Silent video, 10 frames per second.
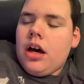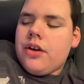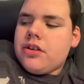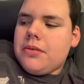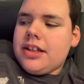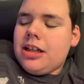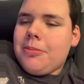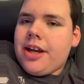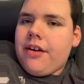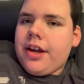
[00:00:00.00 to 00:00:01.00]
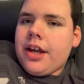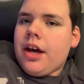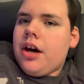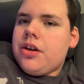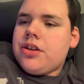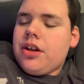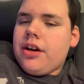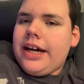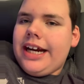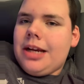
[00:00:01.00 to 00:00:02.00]
So what's up, McKelly?
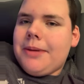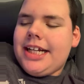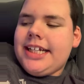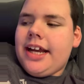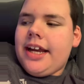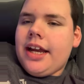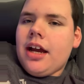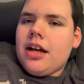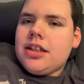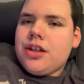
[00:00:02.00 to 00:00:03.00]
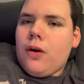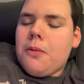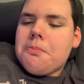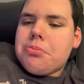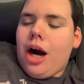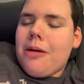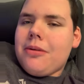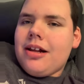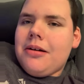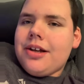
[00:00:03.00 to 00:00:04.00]
Sorry, Comanche guy. So
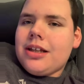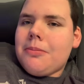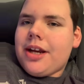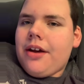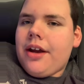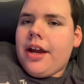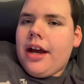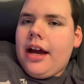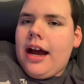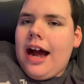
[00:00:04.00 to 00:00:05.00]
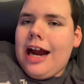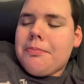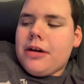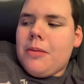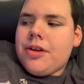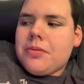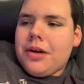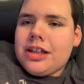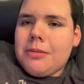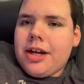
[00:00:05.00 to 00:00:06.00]
probably what's up, McKelly? I promise
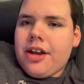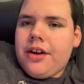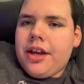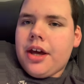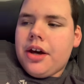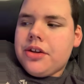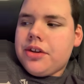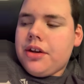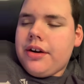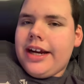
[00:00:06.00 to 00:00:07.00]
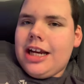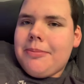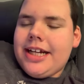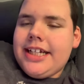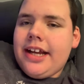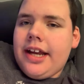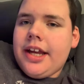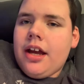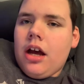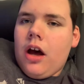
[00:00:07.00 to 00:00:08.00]
what's up, McKelly? Sorry, Comanche guy.
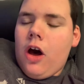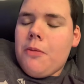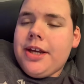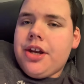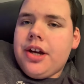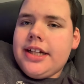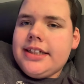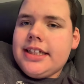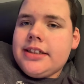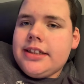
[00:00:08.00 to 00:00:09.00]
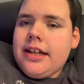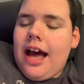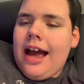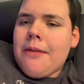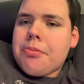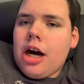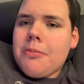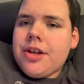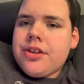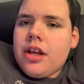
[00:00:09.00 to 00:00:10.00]
I'll be good in Disney. I
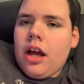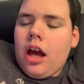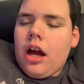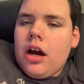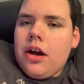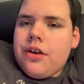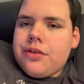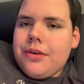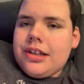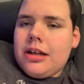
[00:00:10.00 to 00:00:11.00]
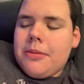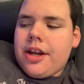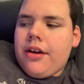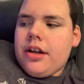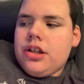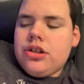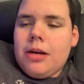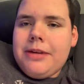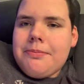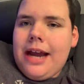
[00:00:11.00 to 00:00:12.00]
promise. So what's up, McKelly? Do not
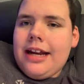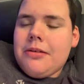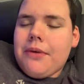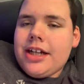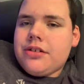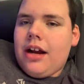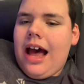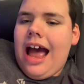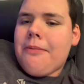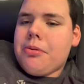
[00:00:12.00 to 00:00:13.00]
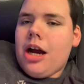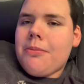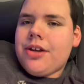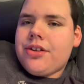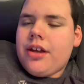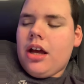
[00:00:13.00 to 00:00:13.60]
be bad in restaurant. I promise.